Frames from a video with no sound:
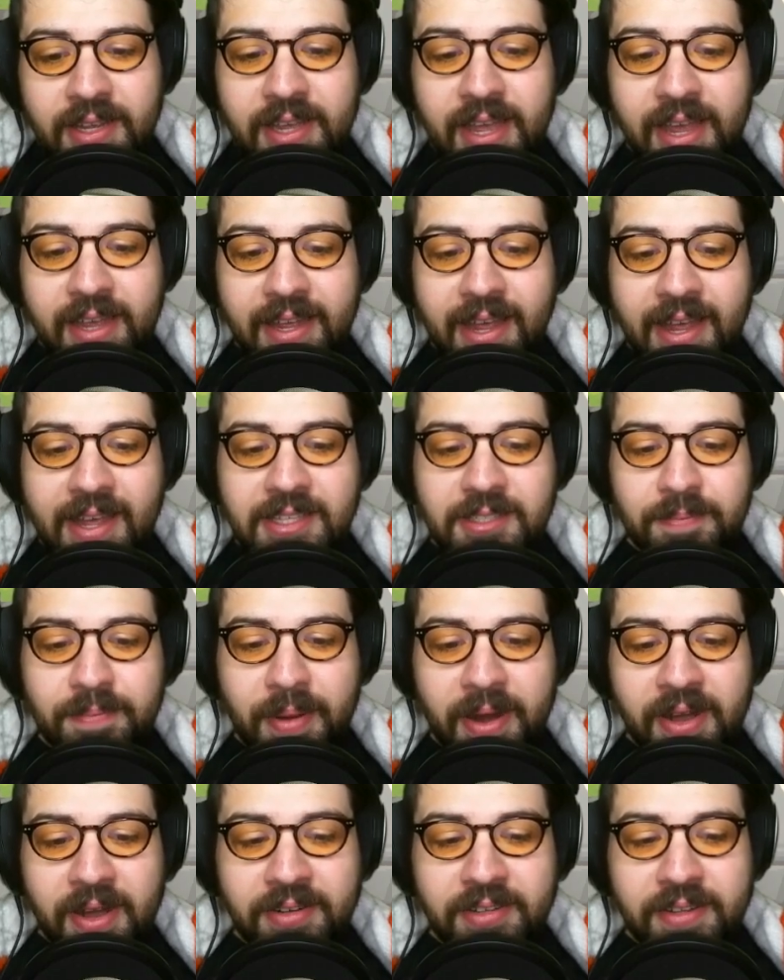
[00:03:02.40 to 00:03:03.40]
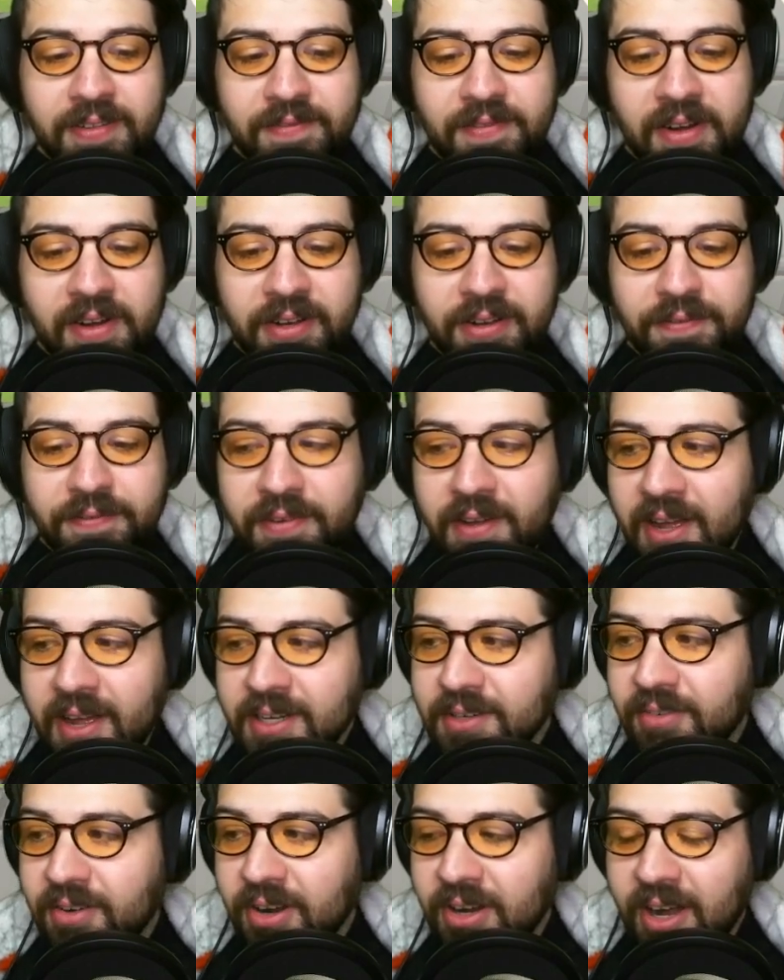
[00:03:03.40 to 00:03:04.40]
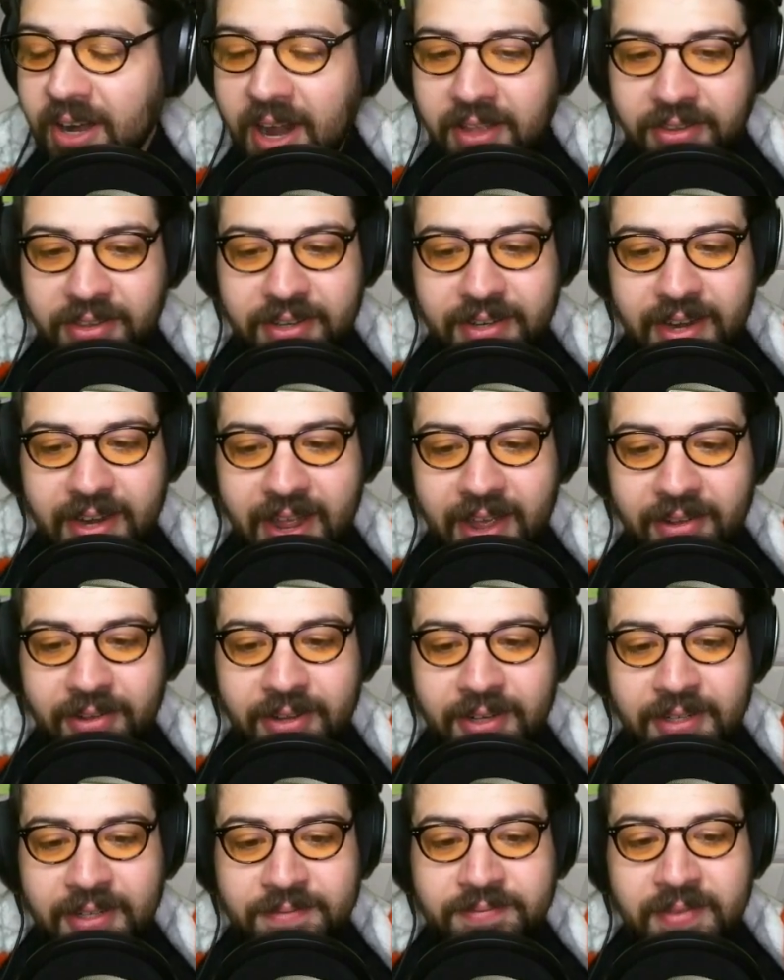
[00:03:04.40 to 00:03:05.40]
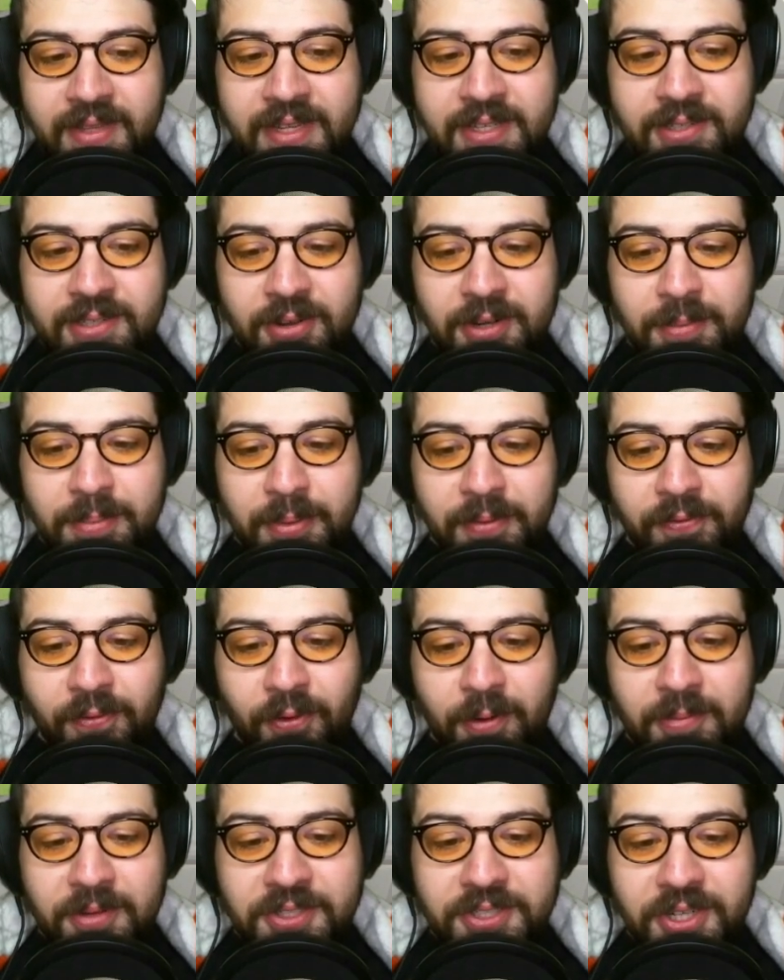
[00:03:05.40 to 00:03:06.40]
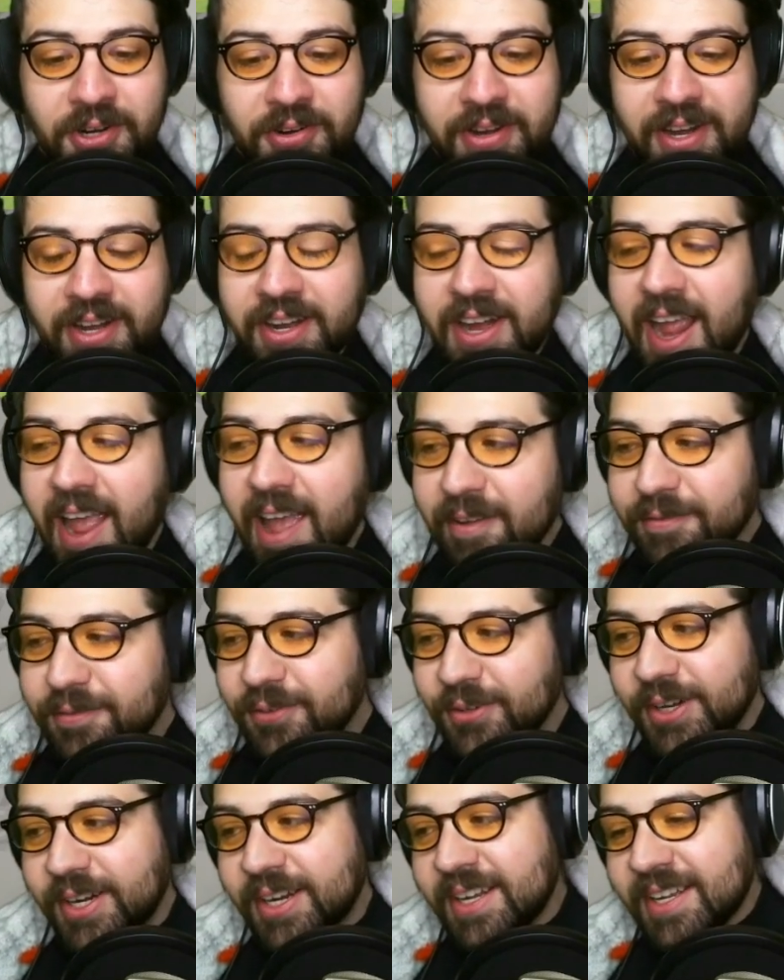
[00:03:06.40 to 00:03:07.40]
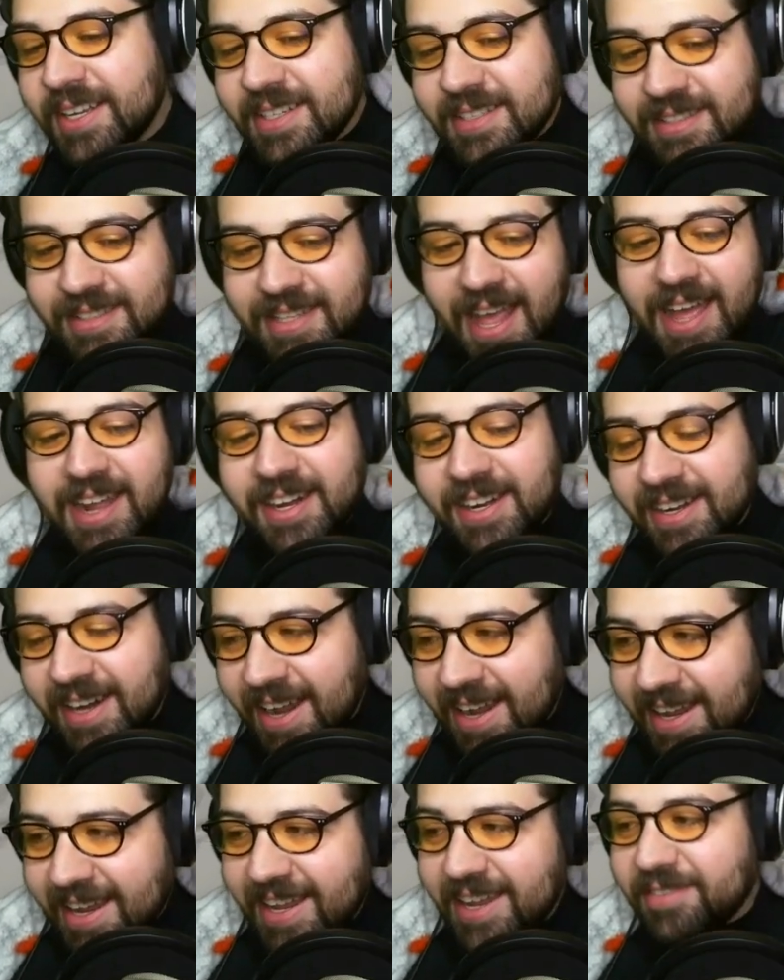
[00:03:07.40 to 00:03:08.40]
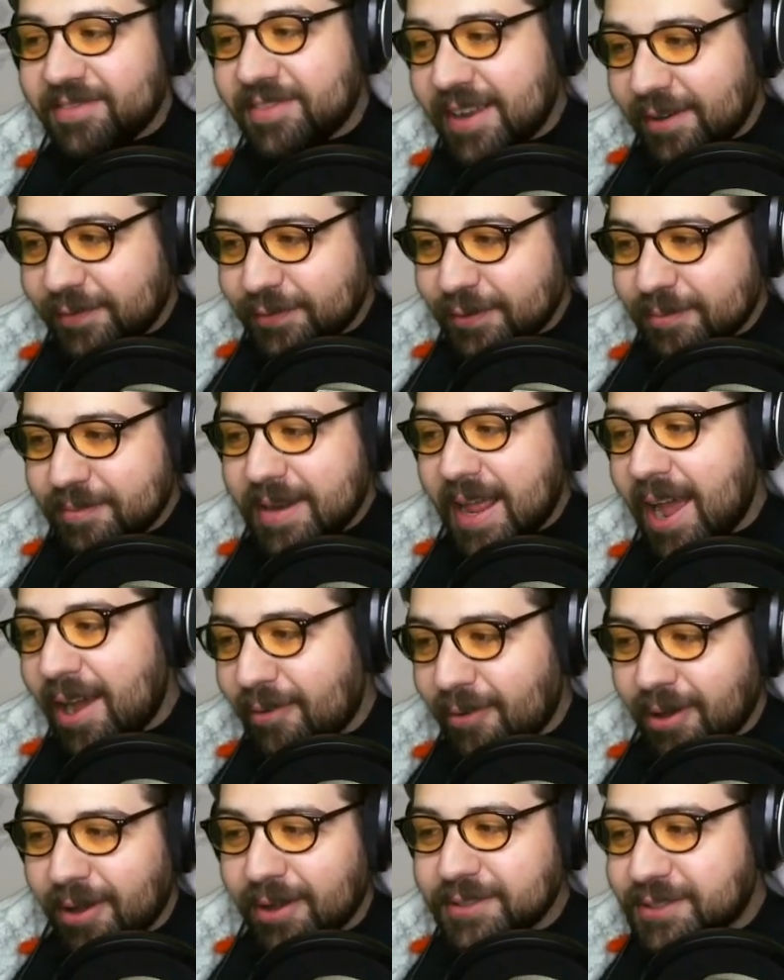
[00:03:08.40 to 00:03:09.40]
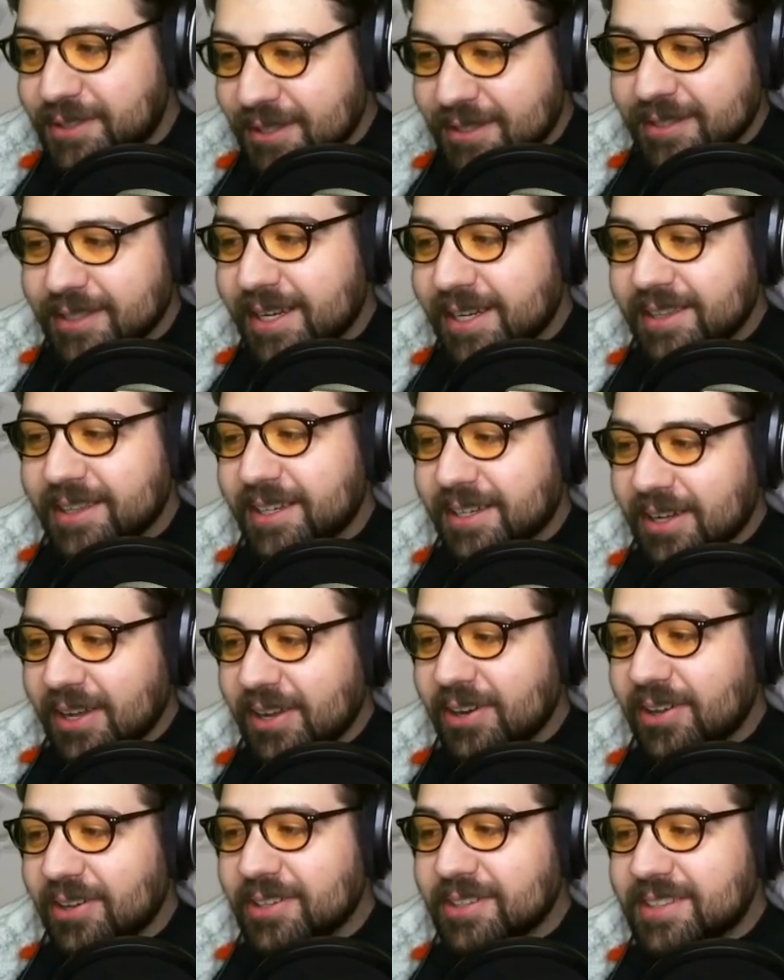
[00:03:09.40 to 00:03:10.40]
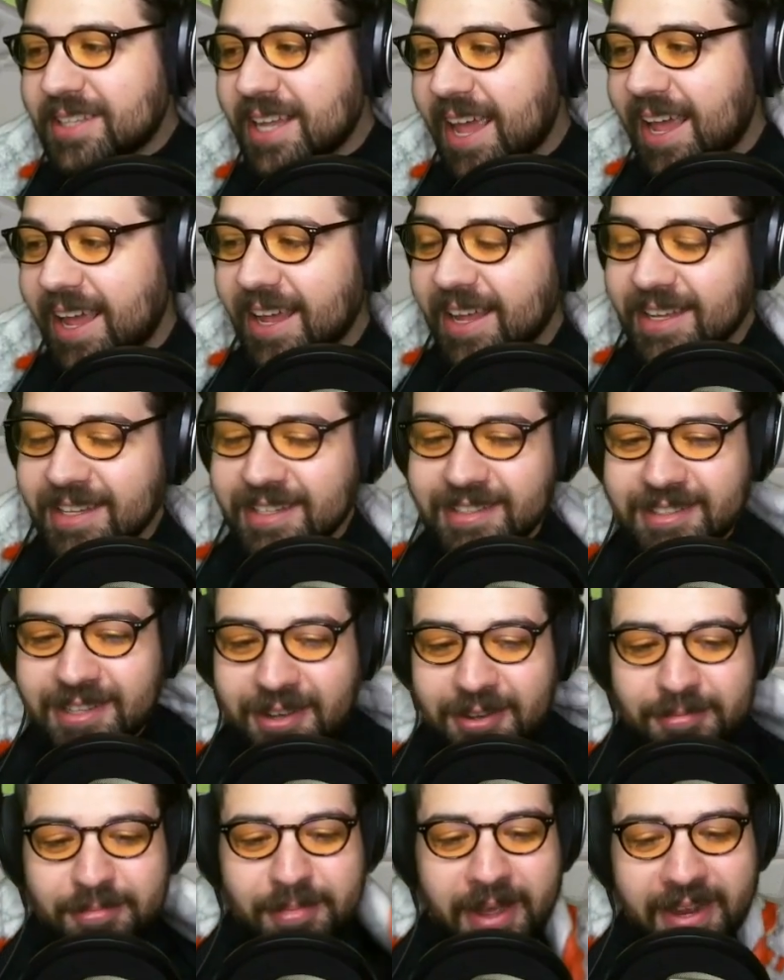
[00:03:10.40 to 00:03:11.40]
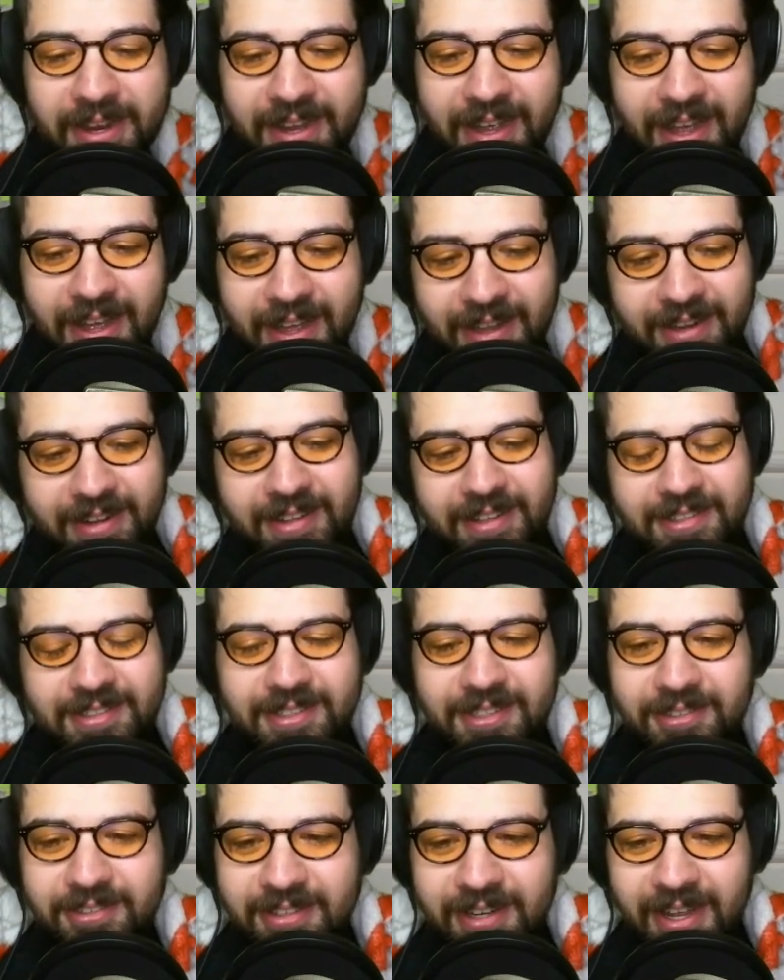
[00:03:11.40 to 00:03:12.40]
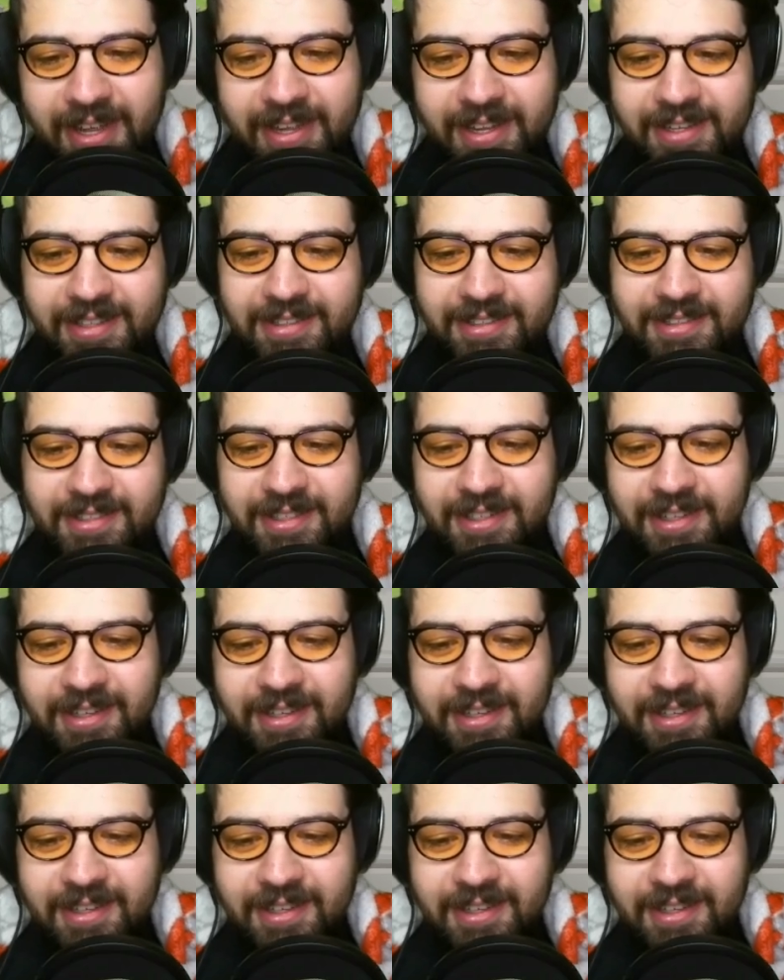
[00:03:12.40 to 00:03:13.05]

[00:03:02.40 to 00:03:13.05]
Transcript: KK is apparently very fond of our island now. He's going to perform a show here every Saturday evening from now on, just like the good old days. Oh my God, that's so nice.